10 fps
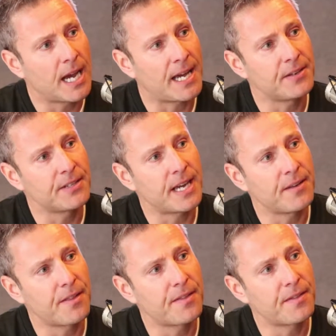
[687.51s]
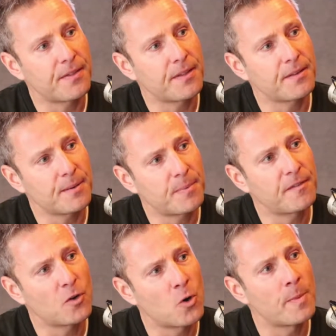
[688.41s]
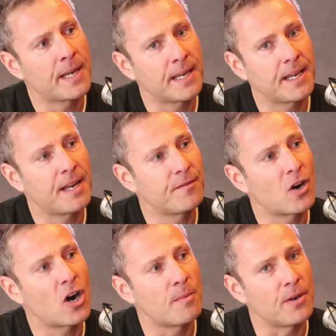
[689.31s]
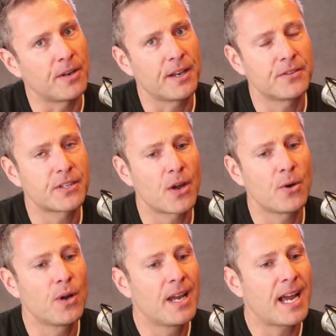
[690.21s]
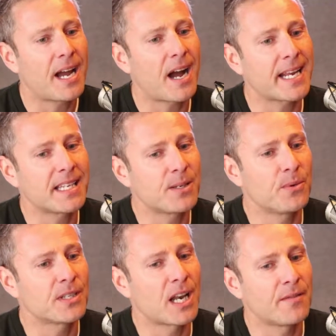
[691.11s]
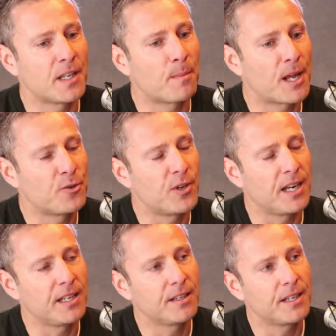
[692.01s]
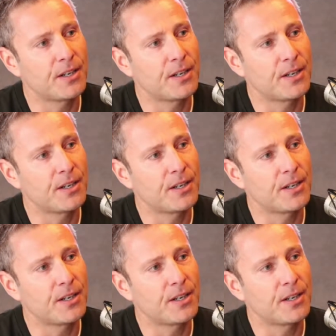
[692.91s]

in the performing environment, and so I guess it was kind of in the blood, really.